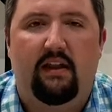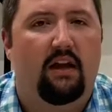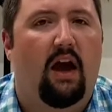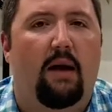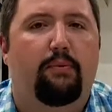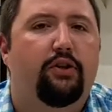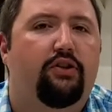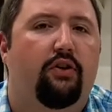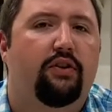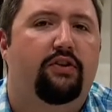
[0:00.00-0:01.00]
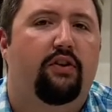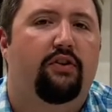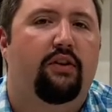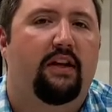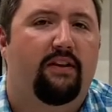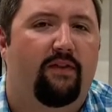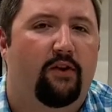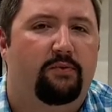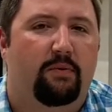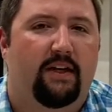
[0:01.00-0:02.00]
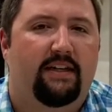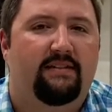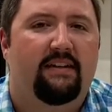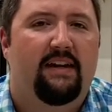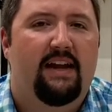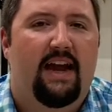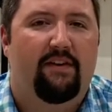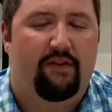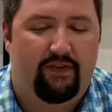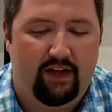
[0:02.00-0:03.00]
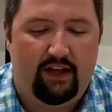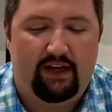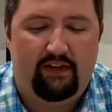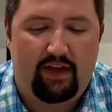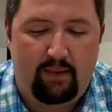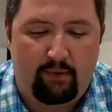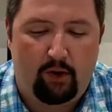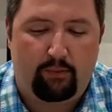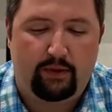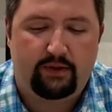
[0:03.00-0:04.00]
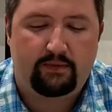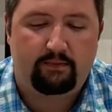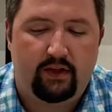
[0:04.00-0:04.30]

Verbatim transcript: that God put you on this earth in the first place and fulfilling that purpose.